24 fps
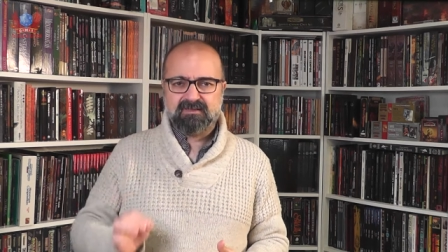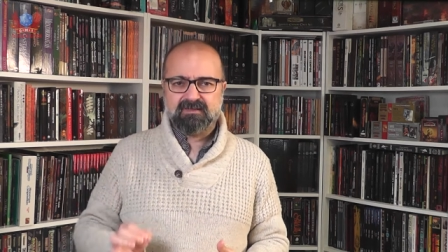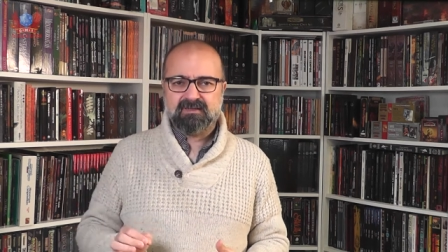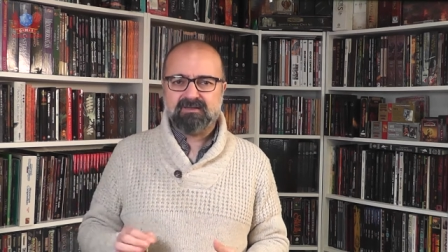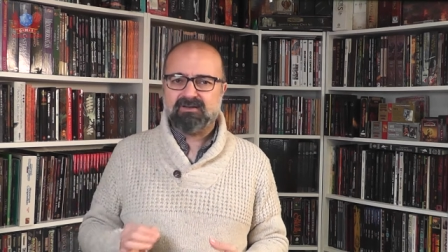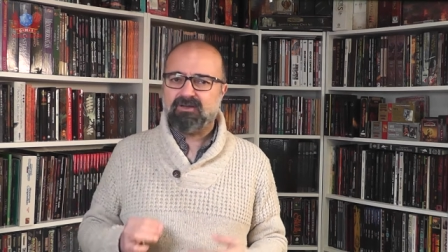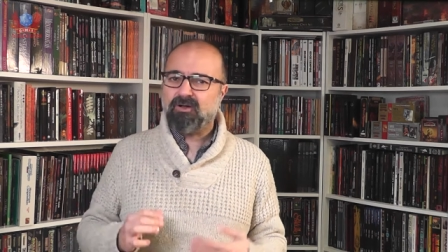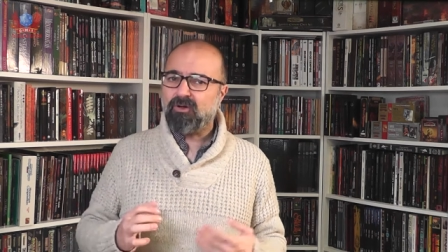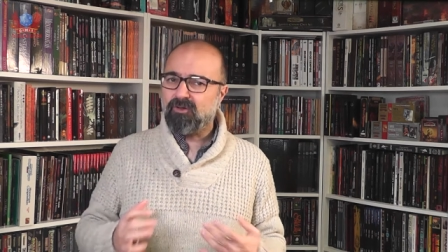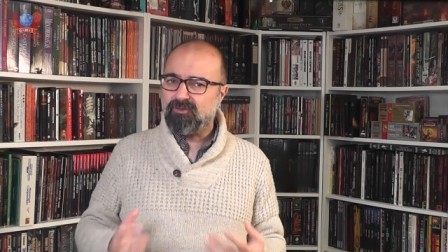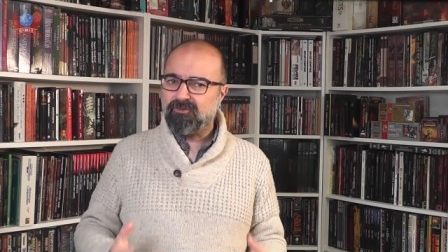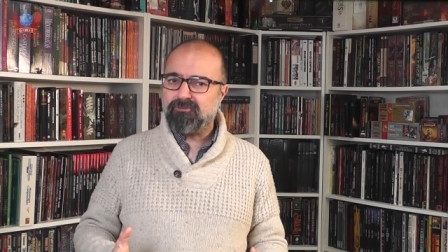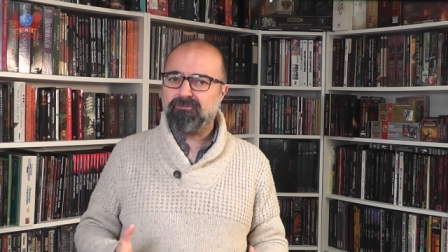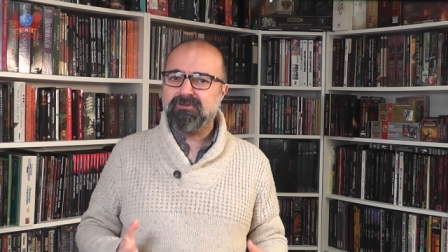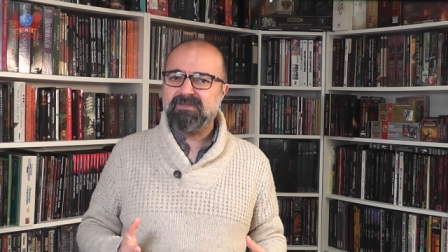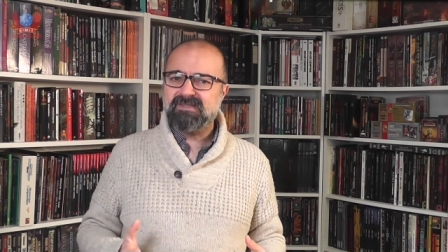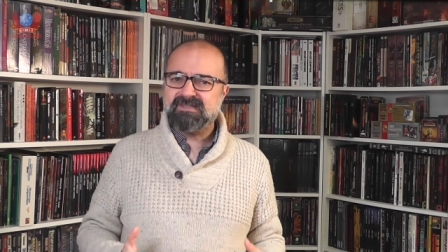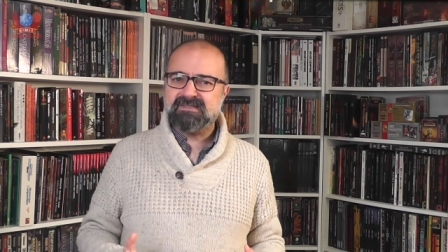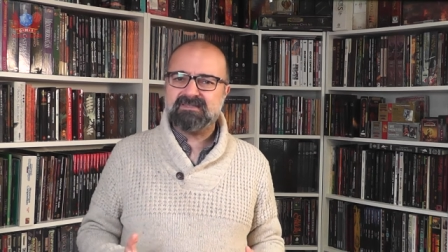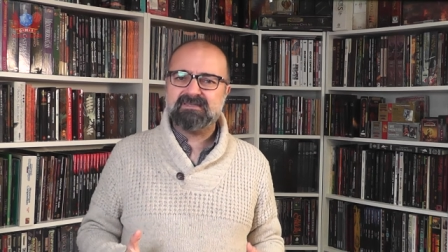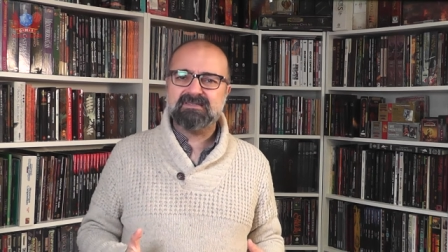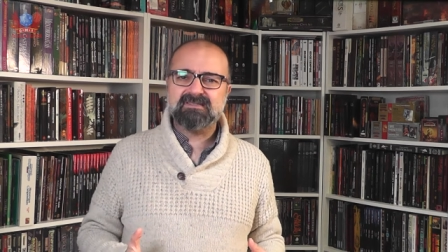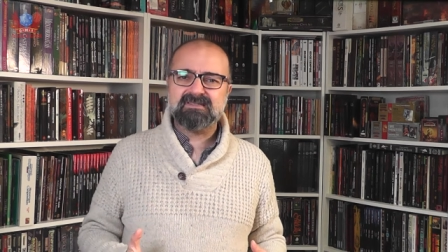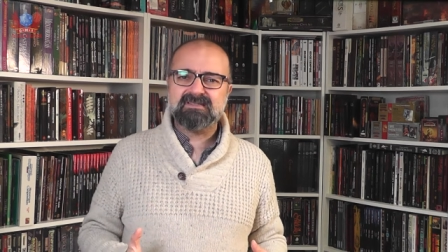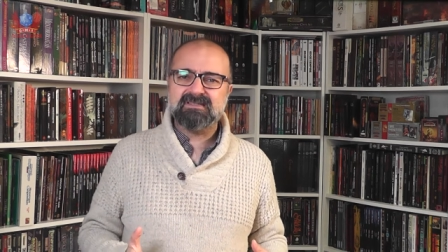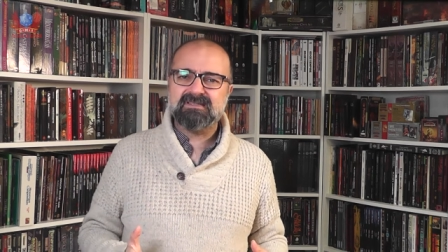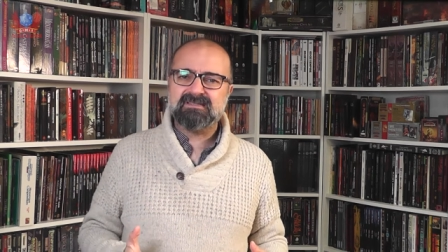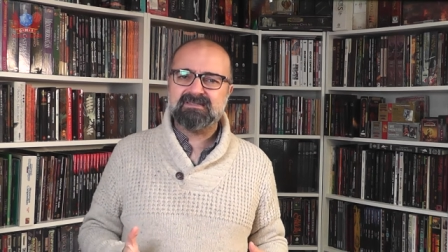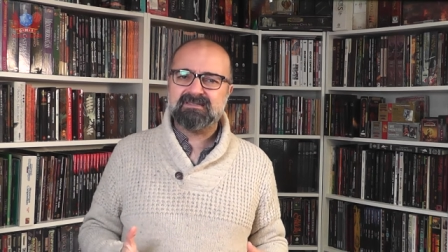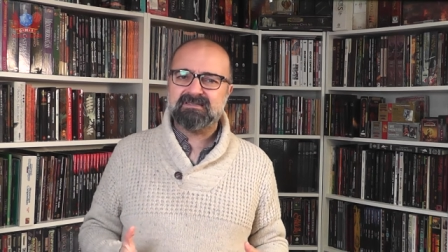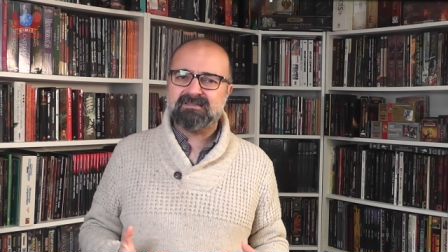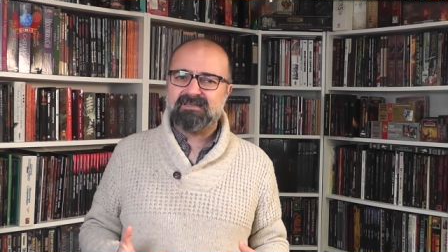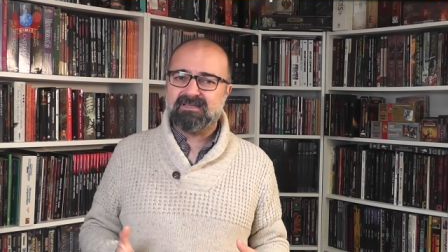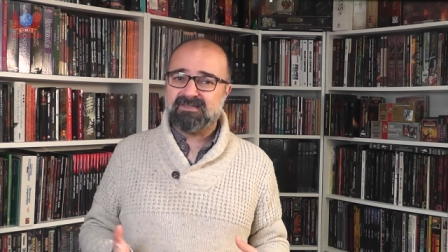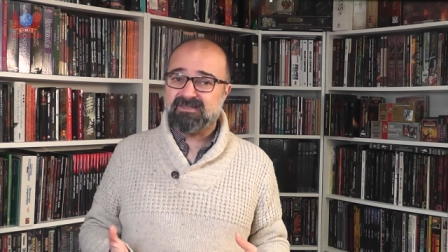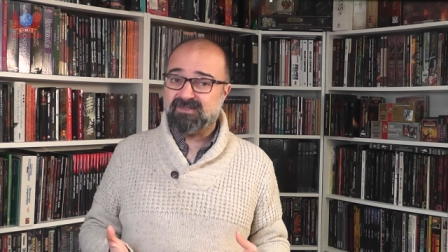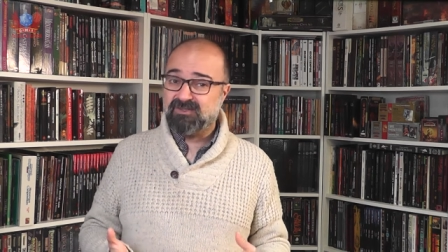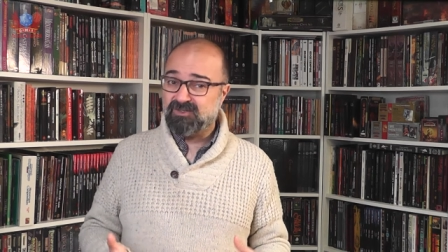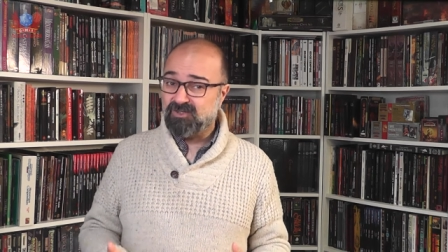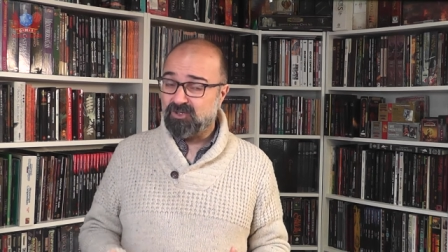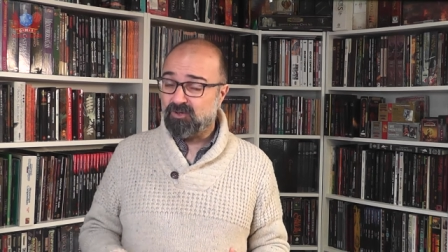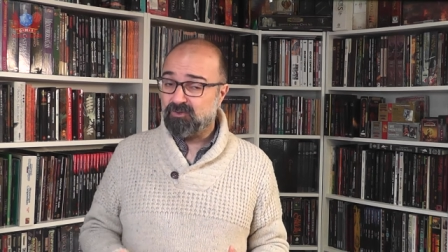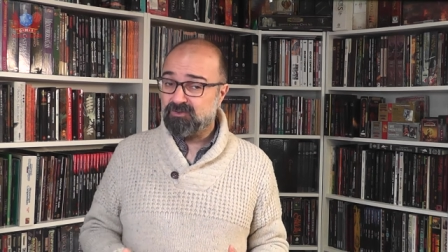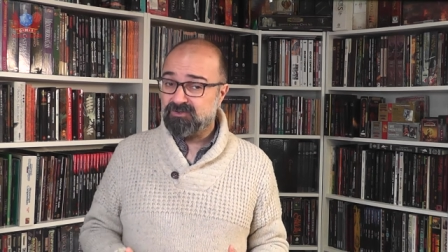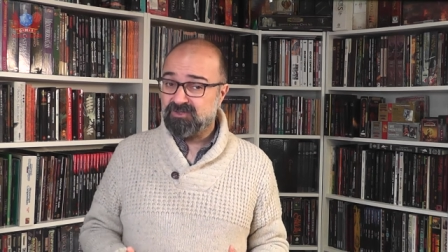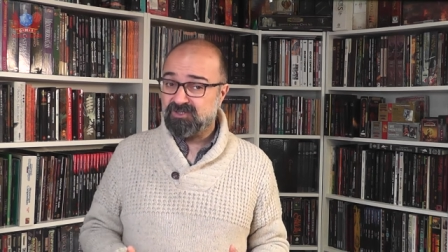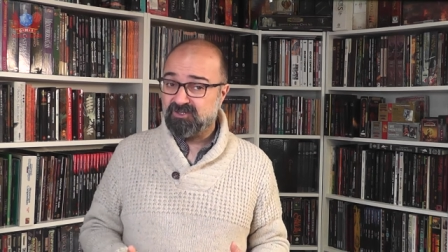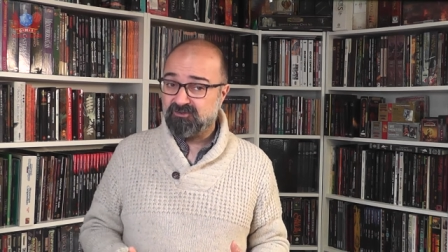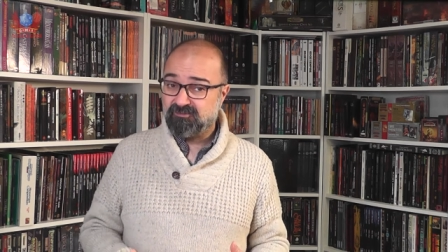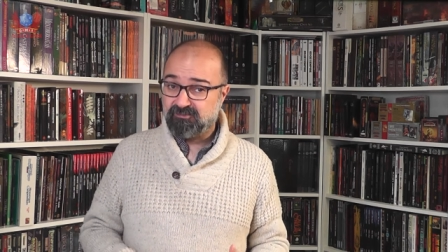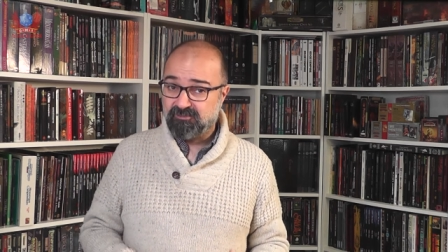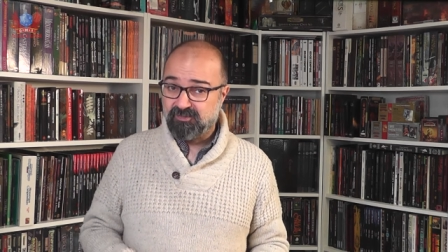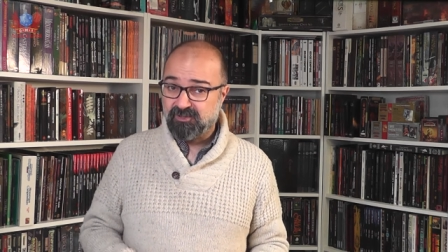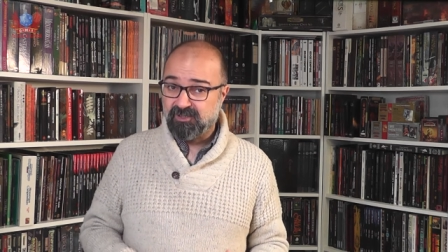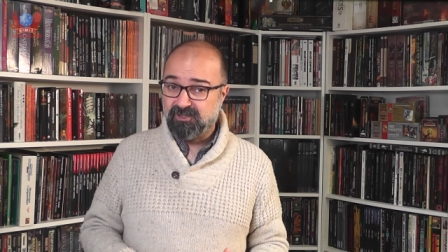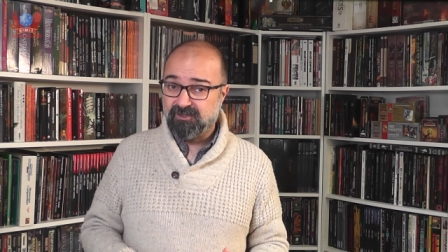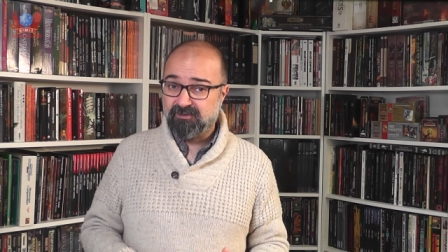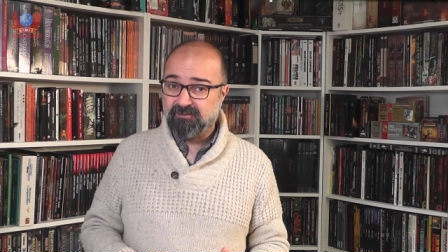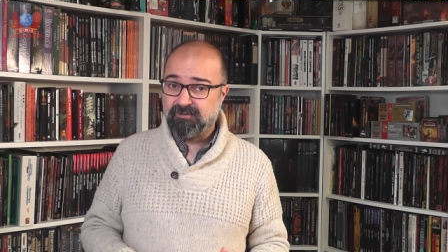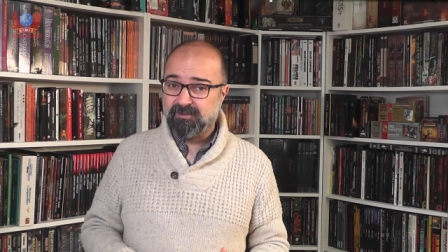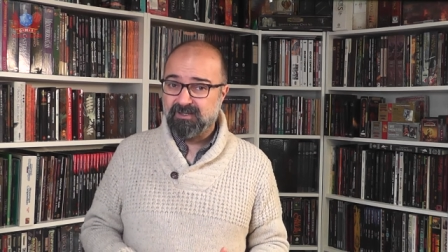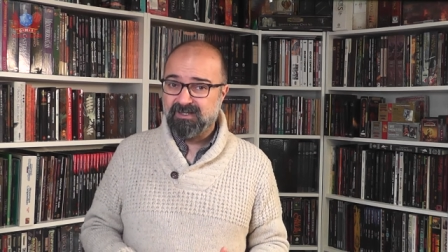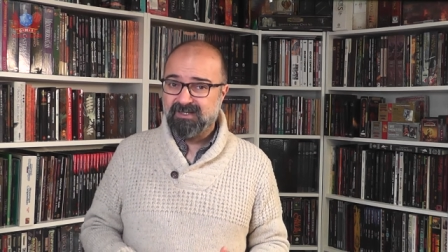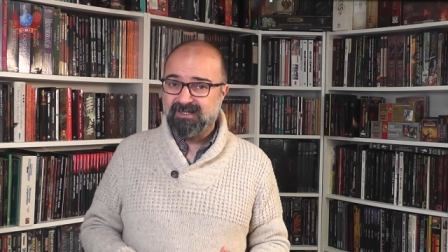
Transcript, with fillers: In other instances, as noted above,